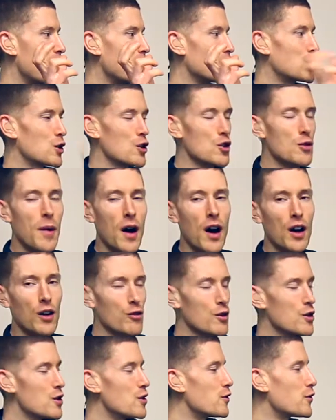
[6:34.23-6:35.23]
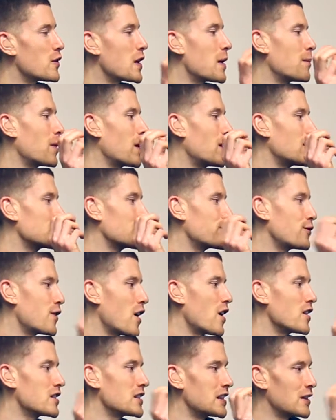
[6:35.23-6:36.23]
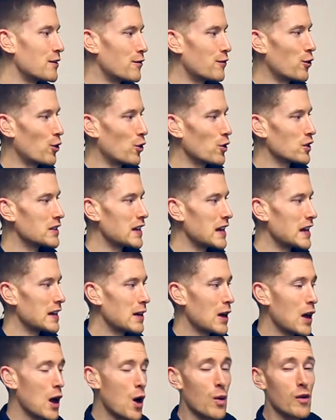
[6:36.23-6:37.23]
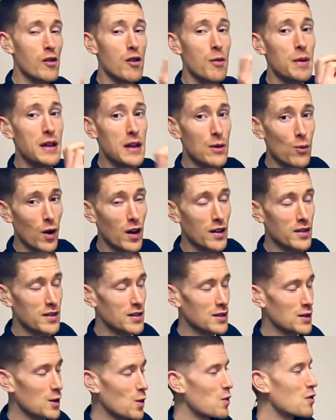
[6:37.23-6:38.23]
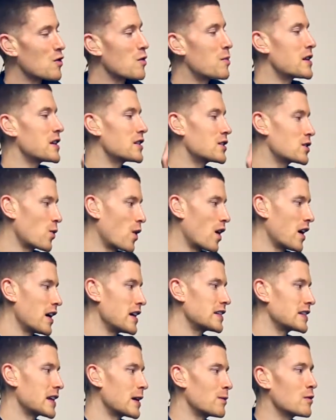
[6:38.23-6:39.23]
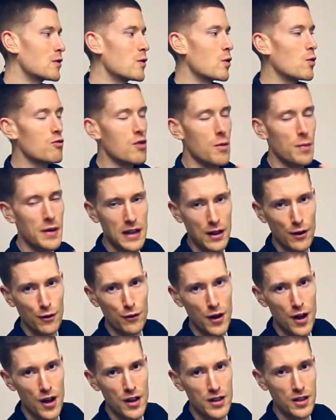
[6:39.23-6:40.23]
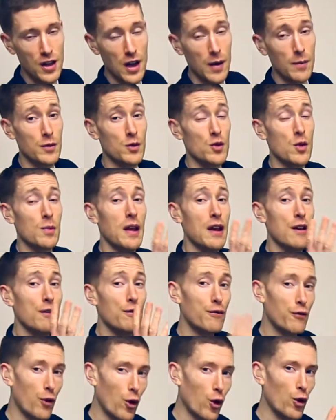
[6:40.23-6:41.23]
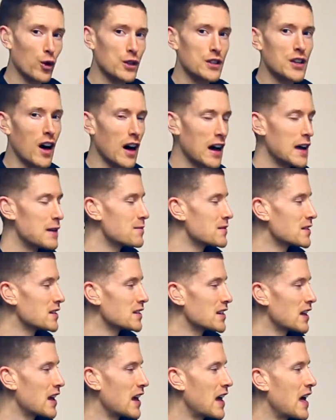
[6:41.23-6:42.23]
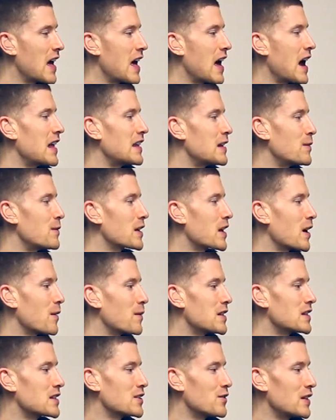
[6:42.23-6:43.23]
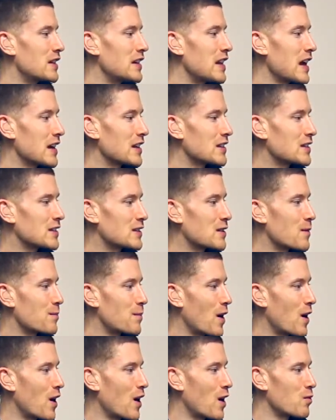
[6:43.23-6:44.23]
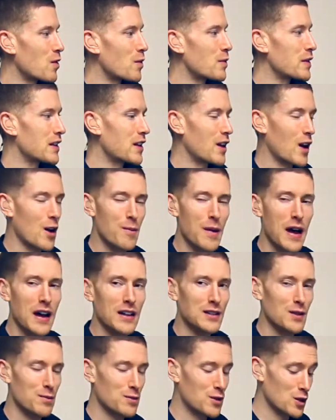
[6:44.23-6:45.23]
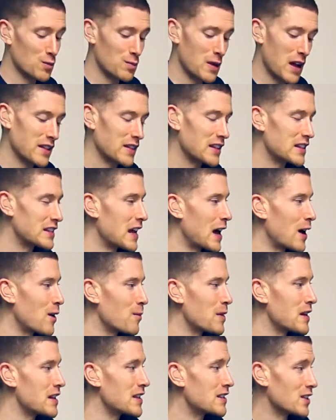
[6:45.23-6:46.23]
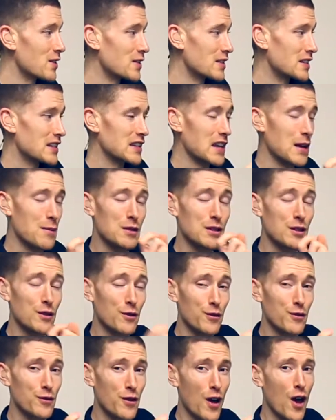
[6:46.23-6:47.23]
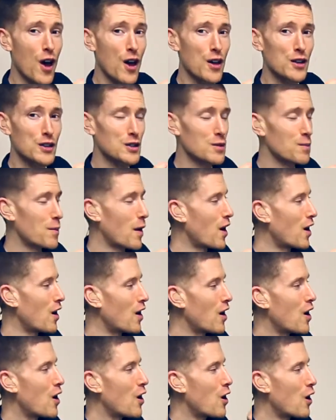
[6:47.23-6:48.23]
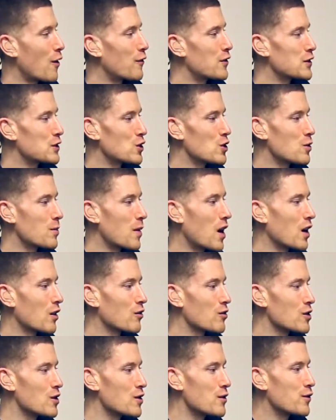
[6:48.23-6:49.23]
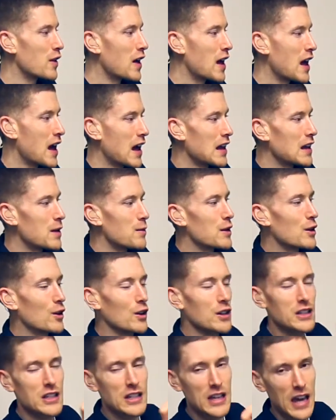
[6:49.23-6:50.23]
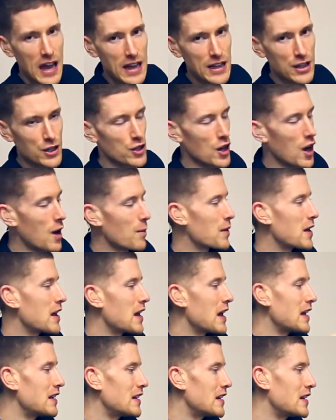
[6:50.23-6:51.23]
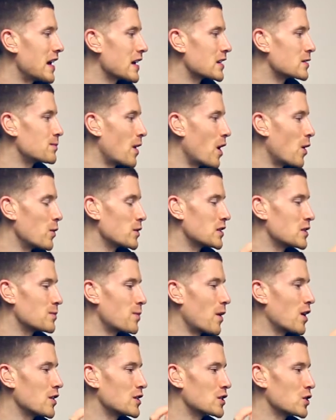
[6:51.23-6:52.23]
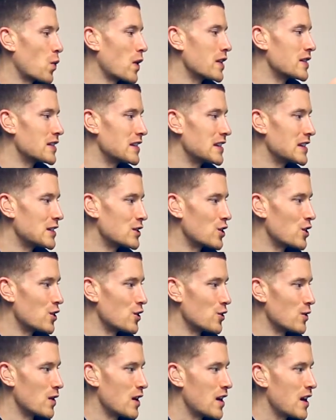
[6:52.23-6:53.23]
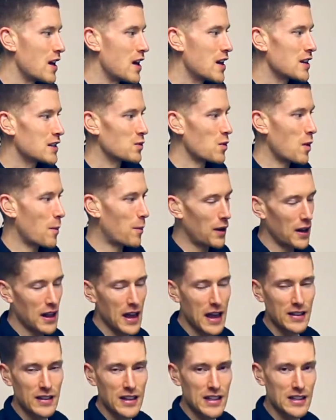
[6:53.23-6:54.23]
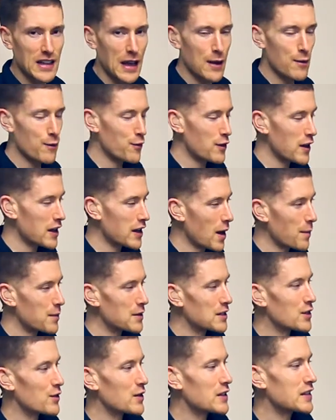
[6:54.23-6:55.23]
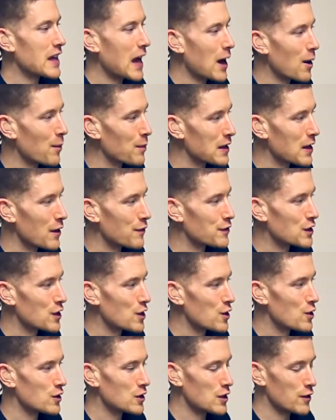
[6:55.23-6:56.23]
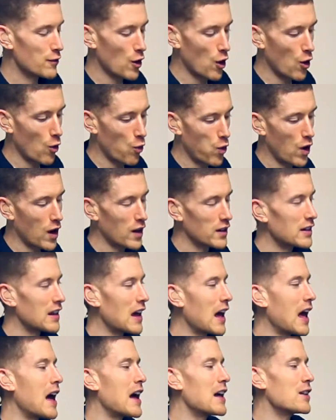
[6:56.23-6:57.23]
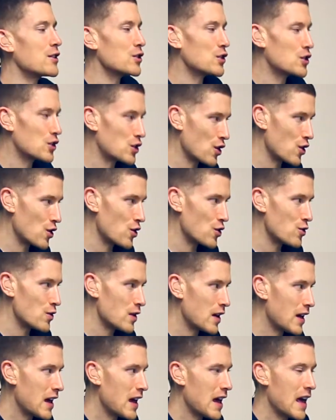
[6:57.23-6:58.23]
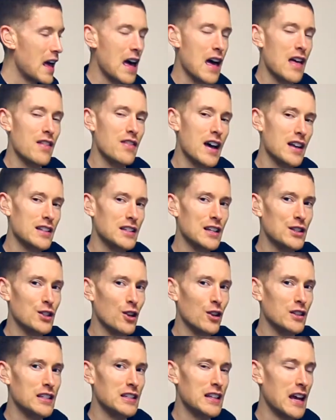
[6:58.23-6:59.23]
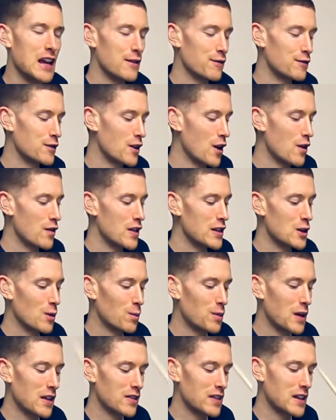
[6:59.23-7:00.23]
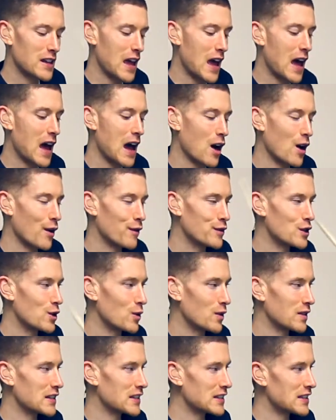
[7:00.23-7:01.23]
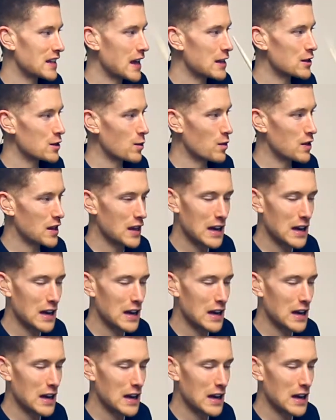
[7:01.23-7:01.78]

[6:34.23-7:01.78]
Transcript: 2-bar groove in bars 13 and 14, we repeat once, we repeat twice, and repeat a 3rd time. So we play it 4 times. And then we come into the next bar where we go back to just playing the downbeat. So it's the same as the first bar of a 2-bar groove. And then we got a change up in the next bar, which is bar 22. So we're playing the same thing up until a downbeat of 2. So you've got 1 and 2. That's a dotted 8th note. Then you're playing the out of 2 on the snare drum with the